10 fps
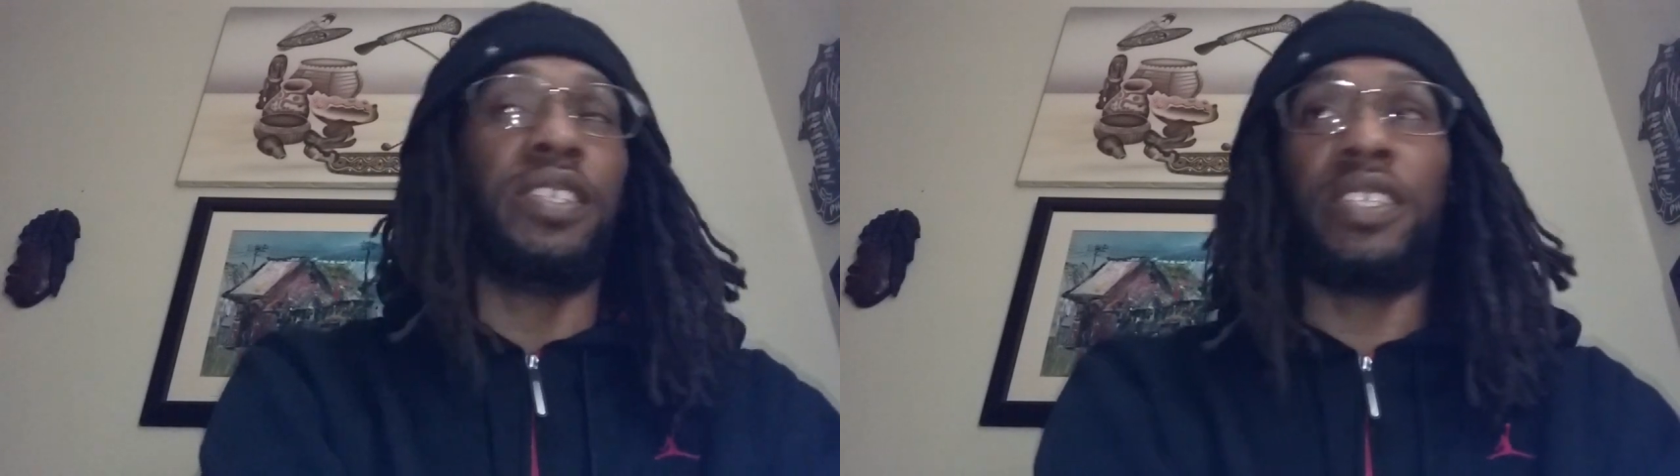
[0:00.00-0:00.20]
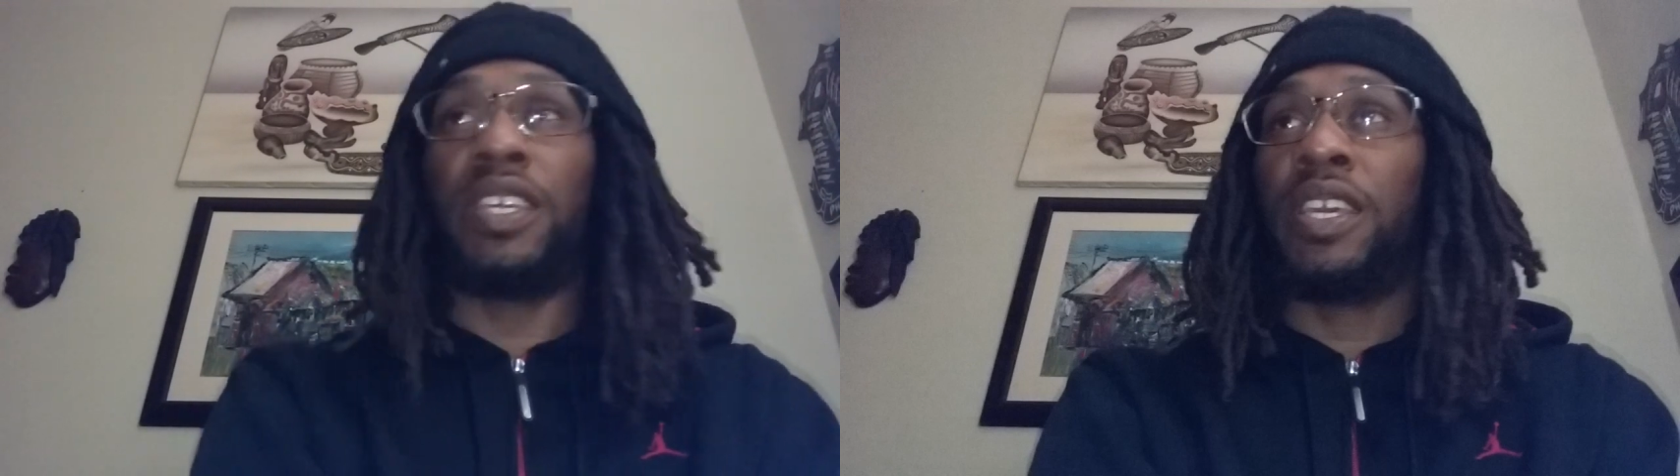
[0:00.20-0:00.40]
and
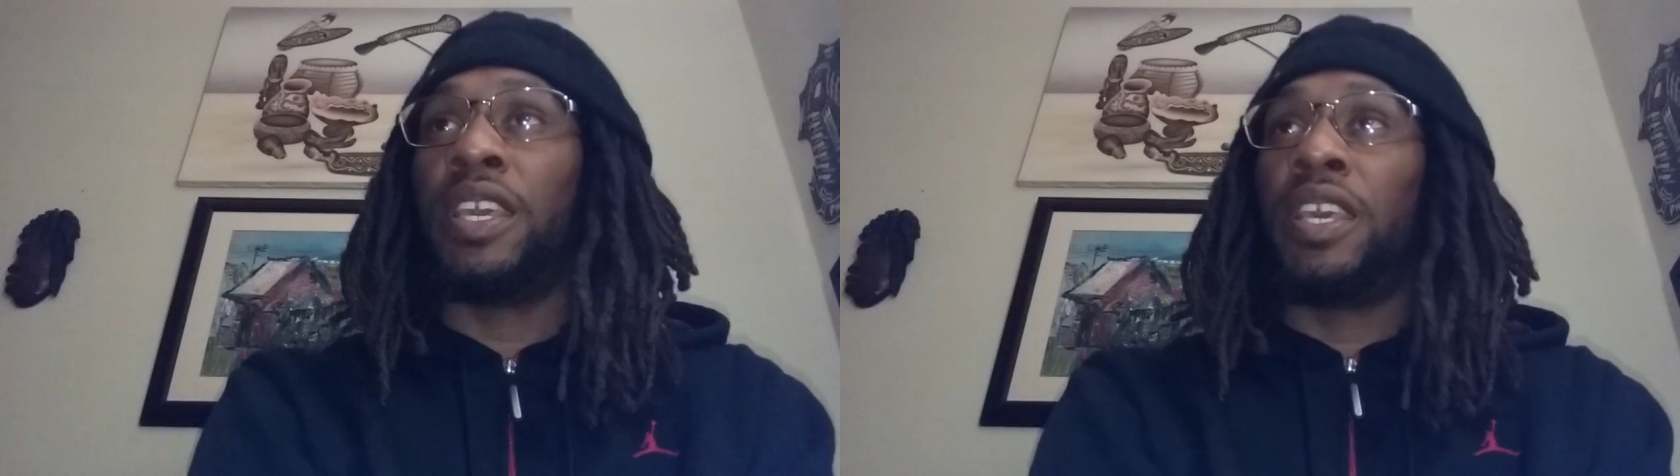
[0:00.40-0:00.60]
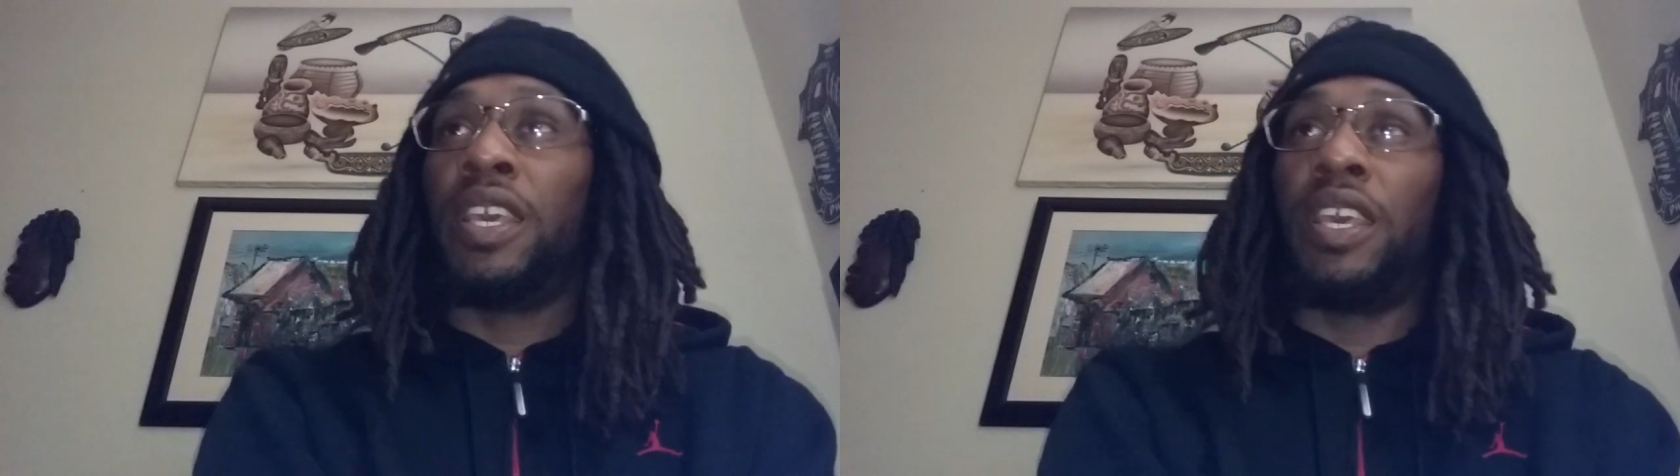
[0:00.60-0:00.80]
shit.
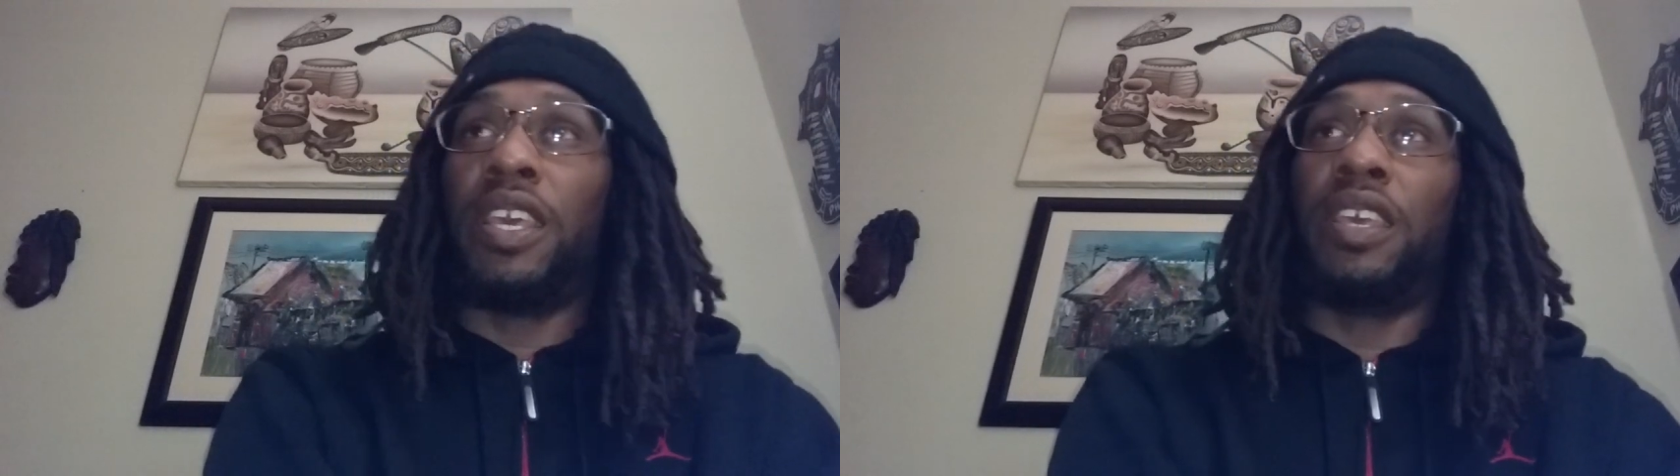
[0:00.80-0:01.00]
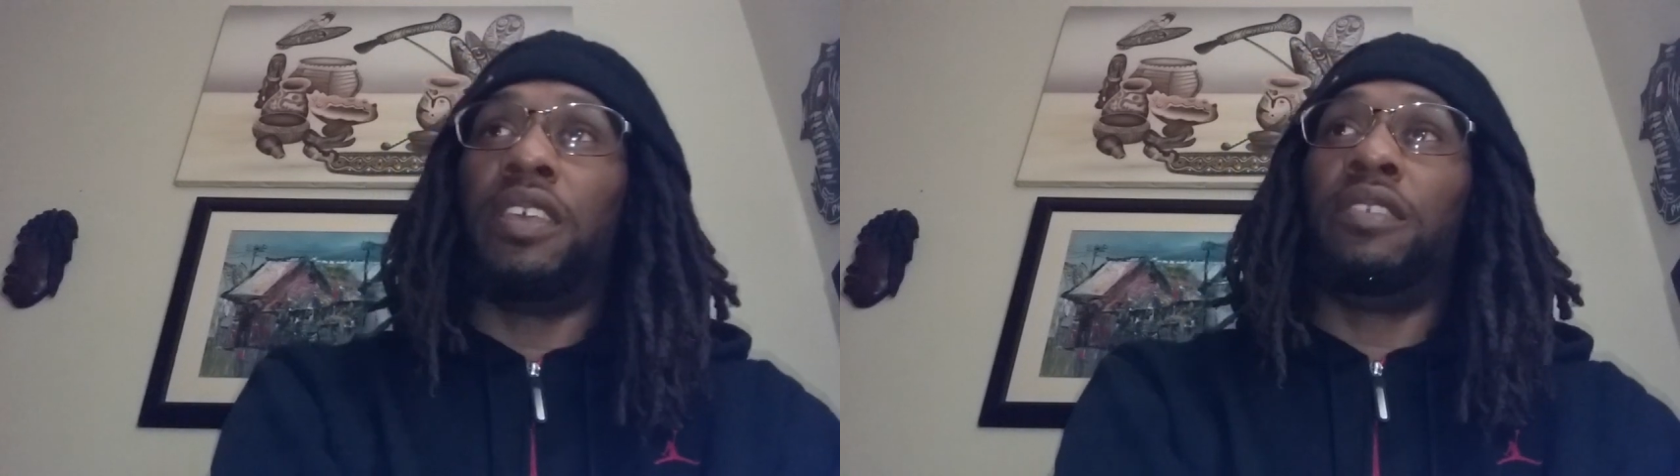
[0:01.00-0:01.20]

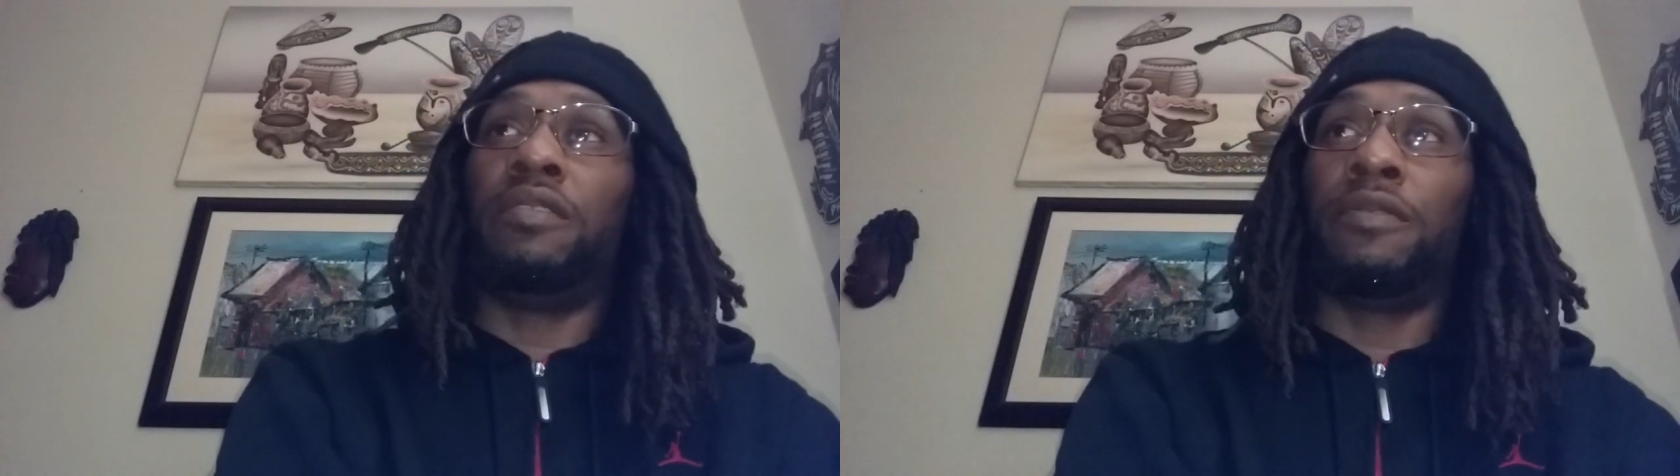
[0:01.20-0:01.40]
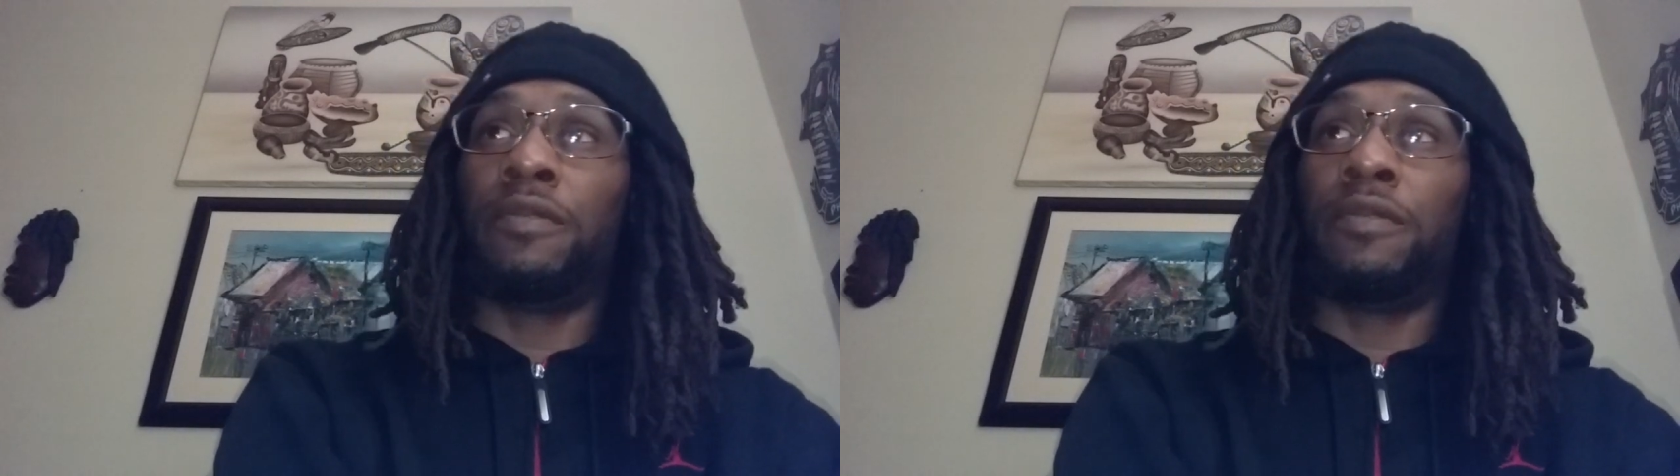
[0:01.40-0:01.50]
And